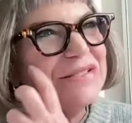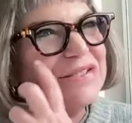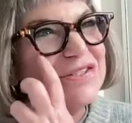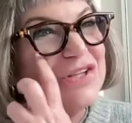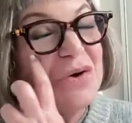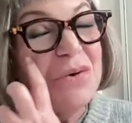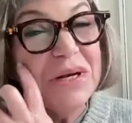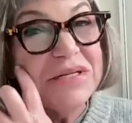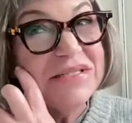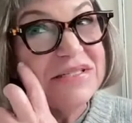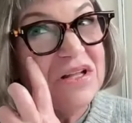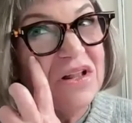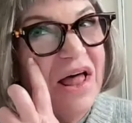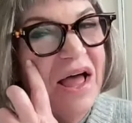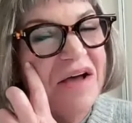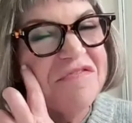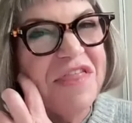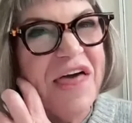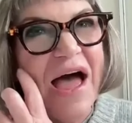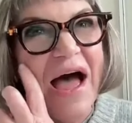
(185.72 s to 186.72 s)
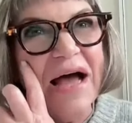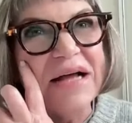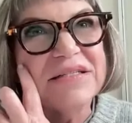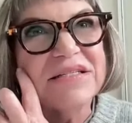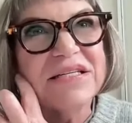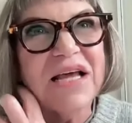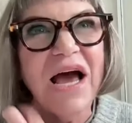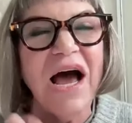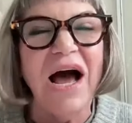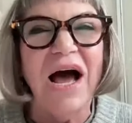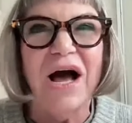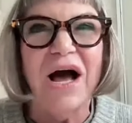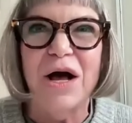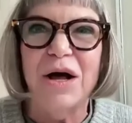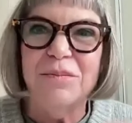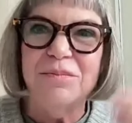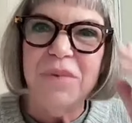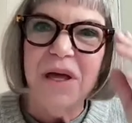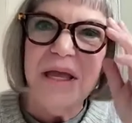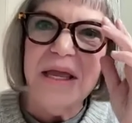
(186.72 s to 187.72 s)
So I still have that.
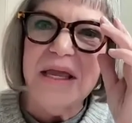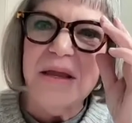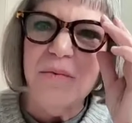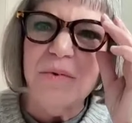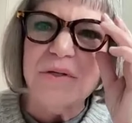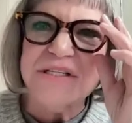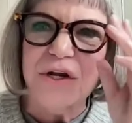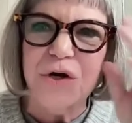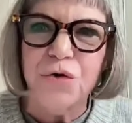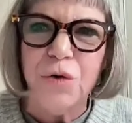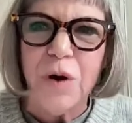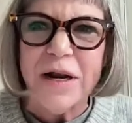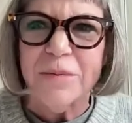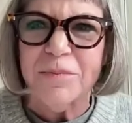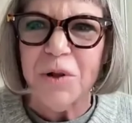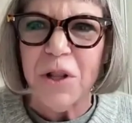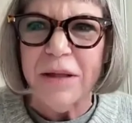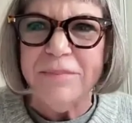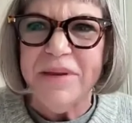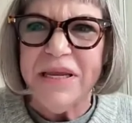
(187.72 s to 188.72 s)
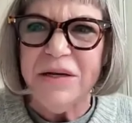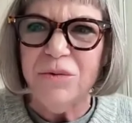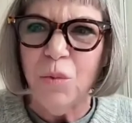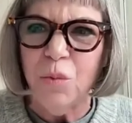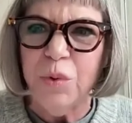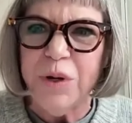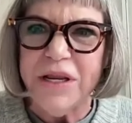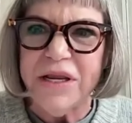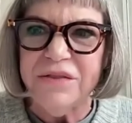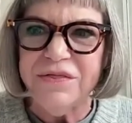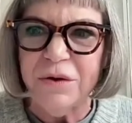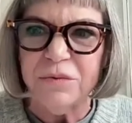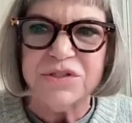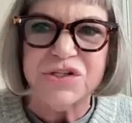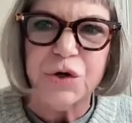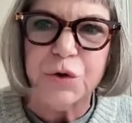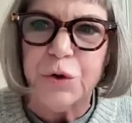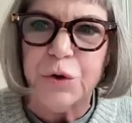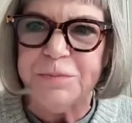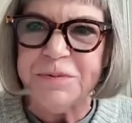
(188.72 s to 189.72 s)
It was incredible. I mean, there was
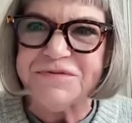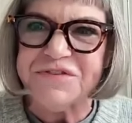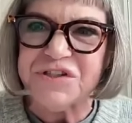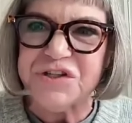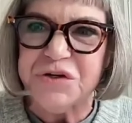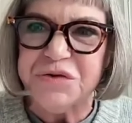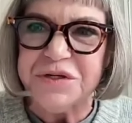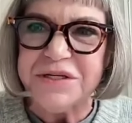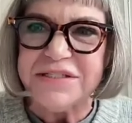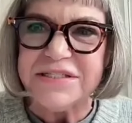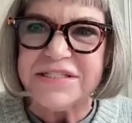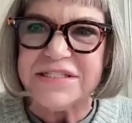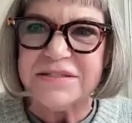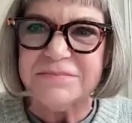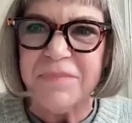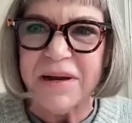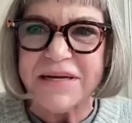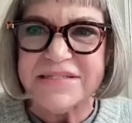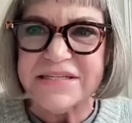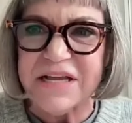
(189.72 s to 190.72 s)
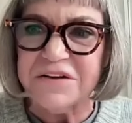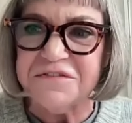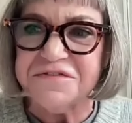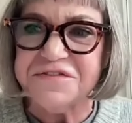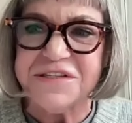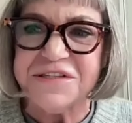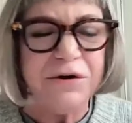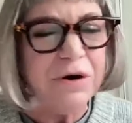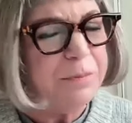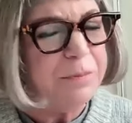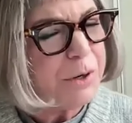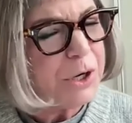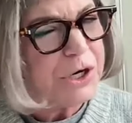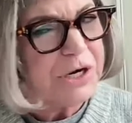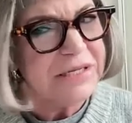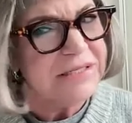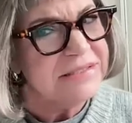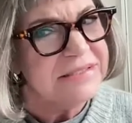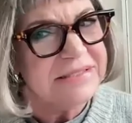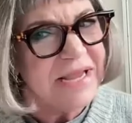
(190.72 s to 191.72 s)
a group of students, myself, Dara
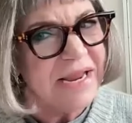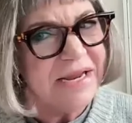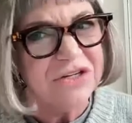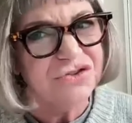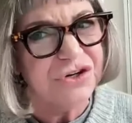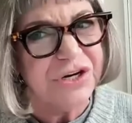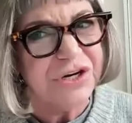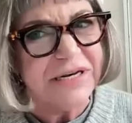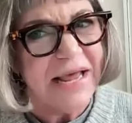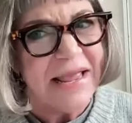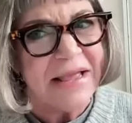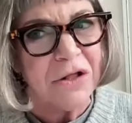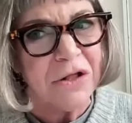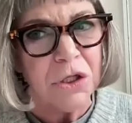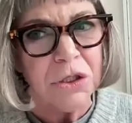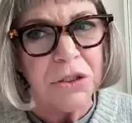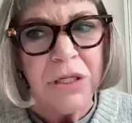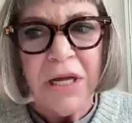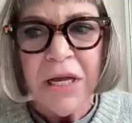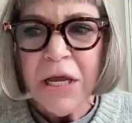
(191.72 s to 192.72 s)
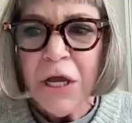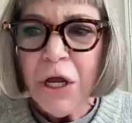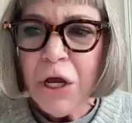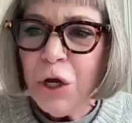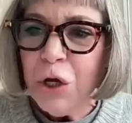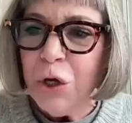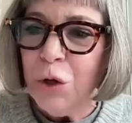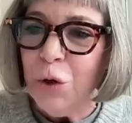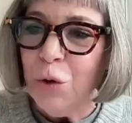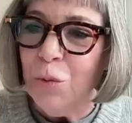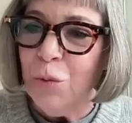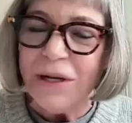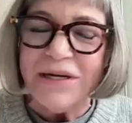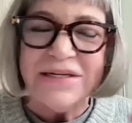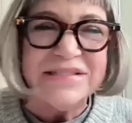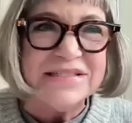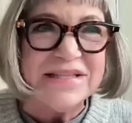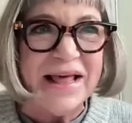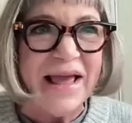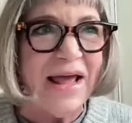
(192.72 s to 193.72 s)
Perkins, Andrea Nagel, who went
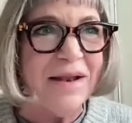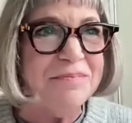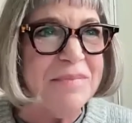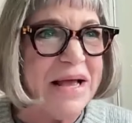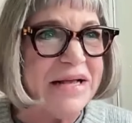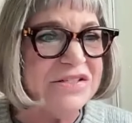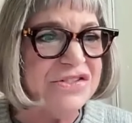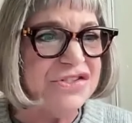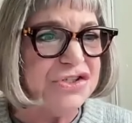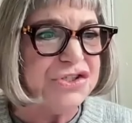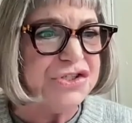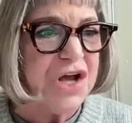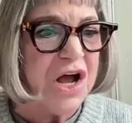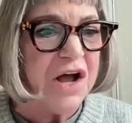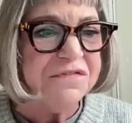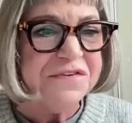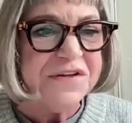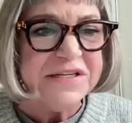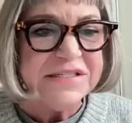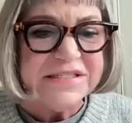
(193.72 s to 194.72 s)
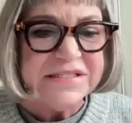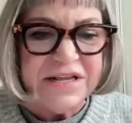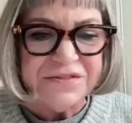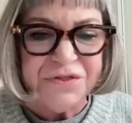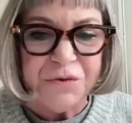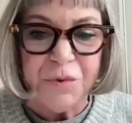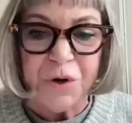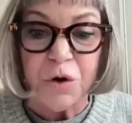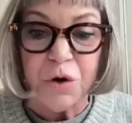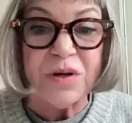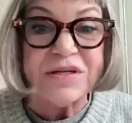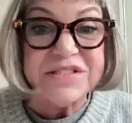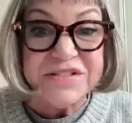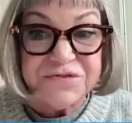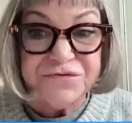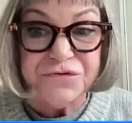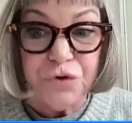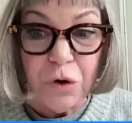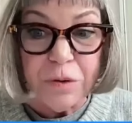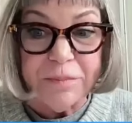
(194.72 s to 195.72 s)
into the headmaster's office at the request
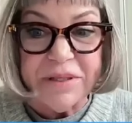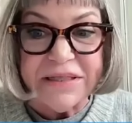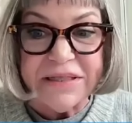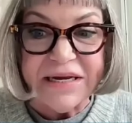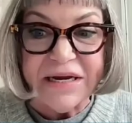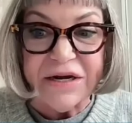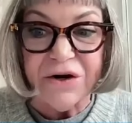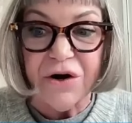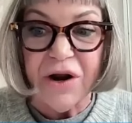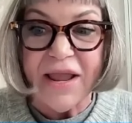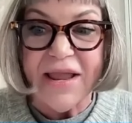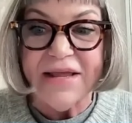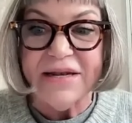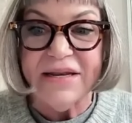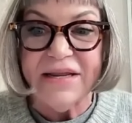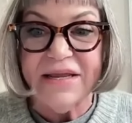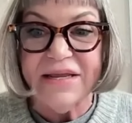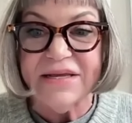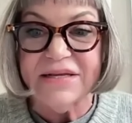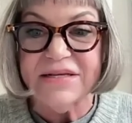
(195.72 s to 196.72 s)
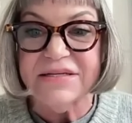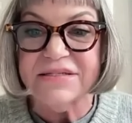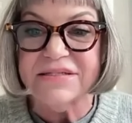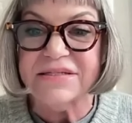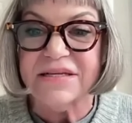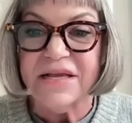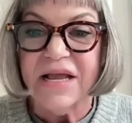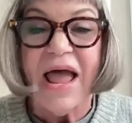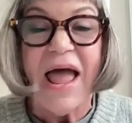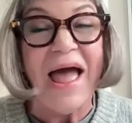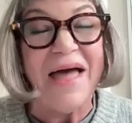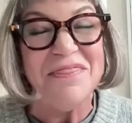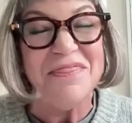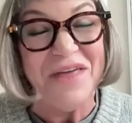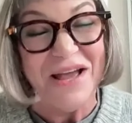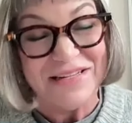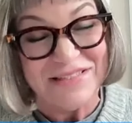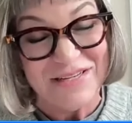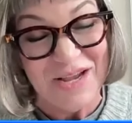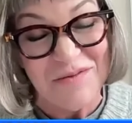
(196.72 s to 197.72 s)
of Norman Lear and his, at
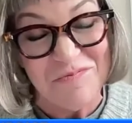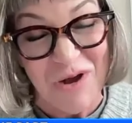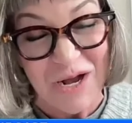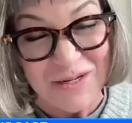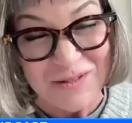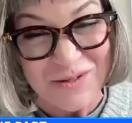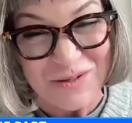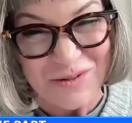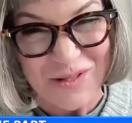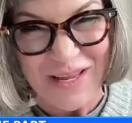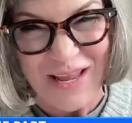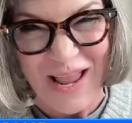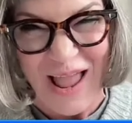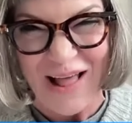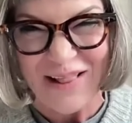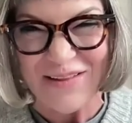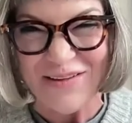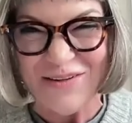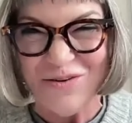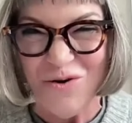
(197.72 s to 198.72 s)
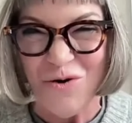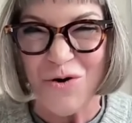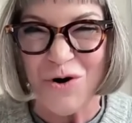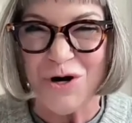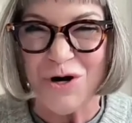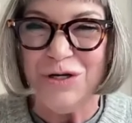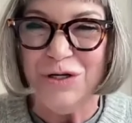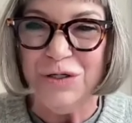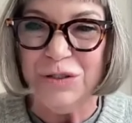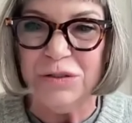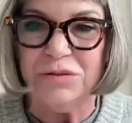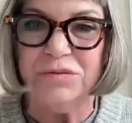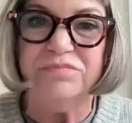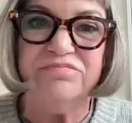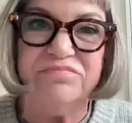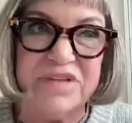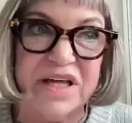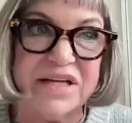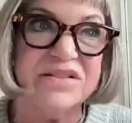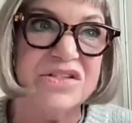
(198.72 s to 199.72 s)
that time, underling Alan Horn,
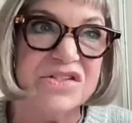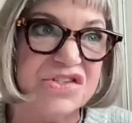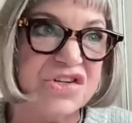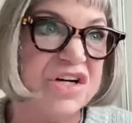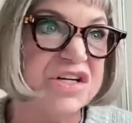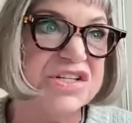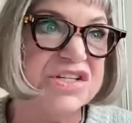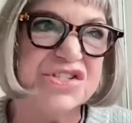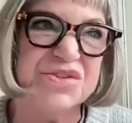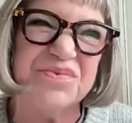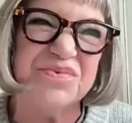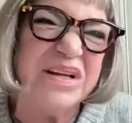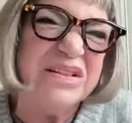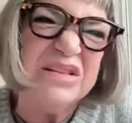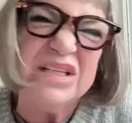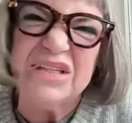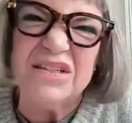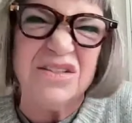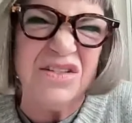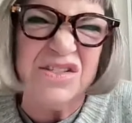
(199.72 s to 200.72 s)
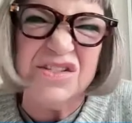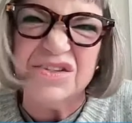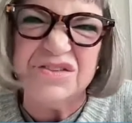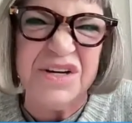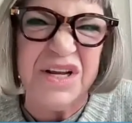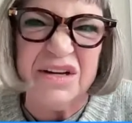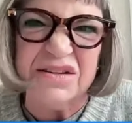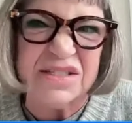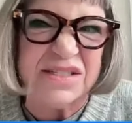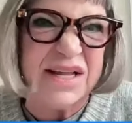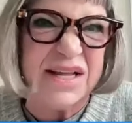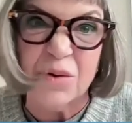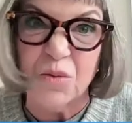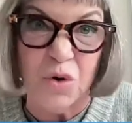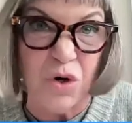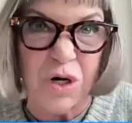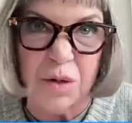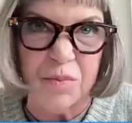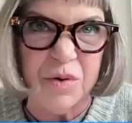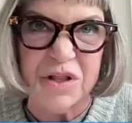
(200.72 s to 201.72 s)
who then started to run little studios like
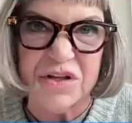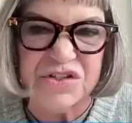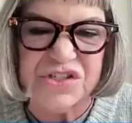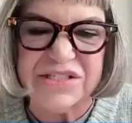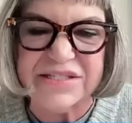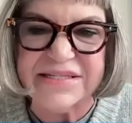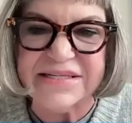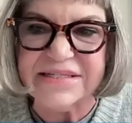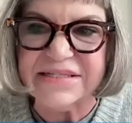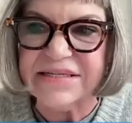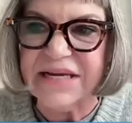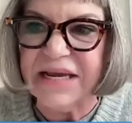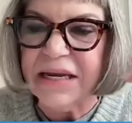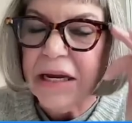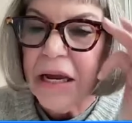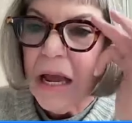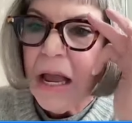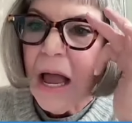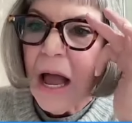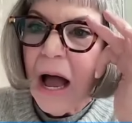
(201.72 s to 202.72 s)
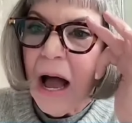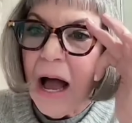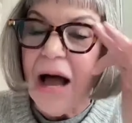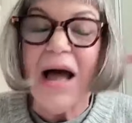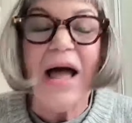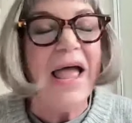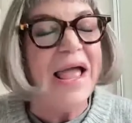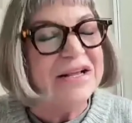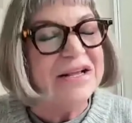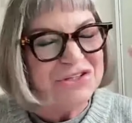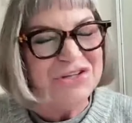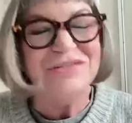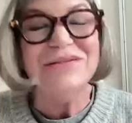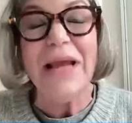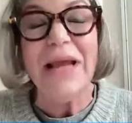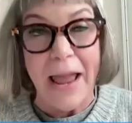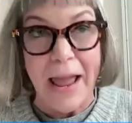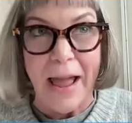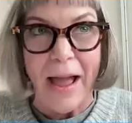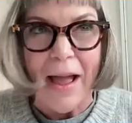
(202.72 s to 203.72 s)
Warner Brothers and Disney.
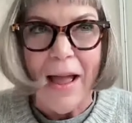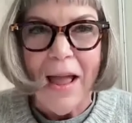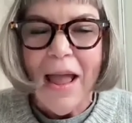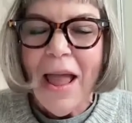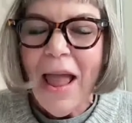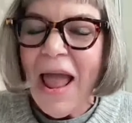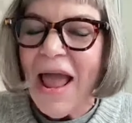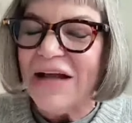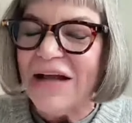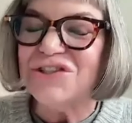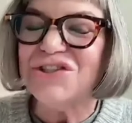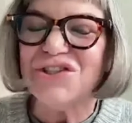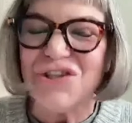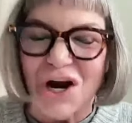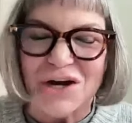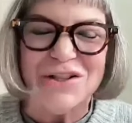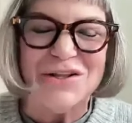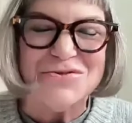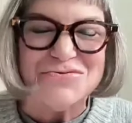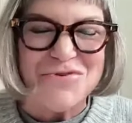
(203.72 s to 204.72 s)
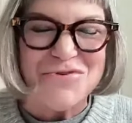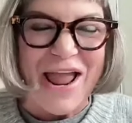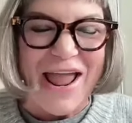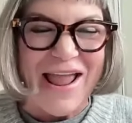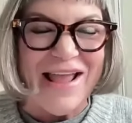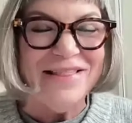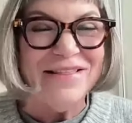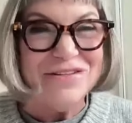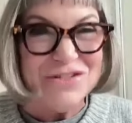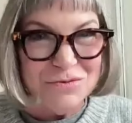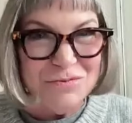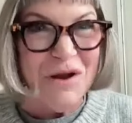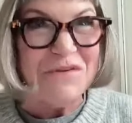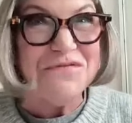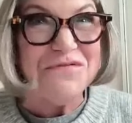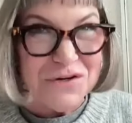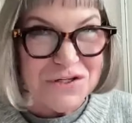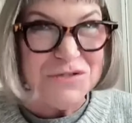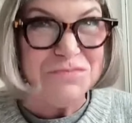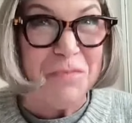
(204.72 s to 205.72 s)
And Charlotte Ray, these are my
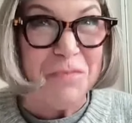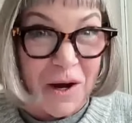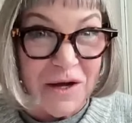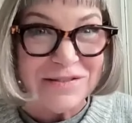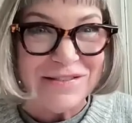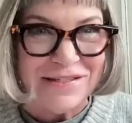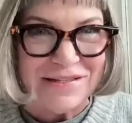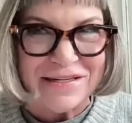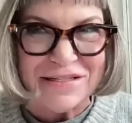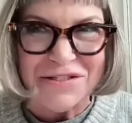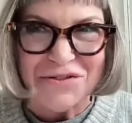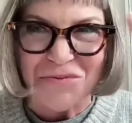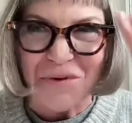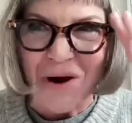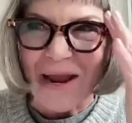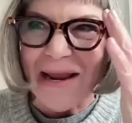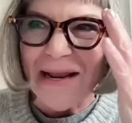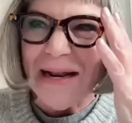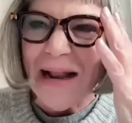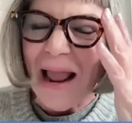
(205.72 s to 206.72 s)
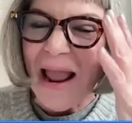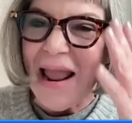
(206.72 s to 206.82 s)
first bosses, right?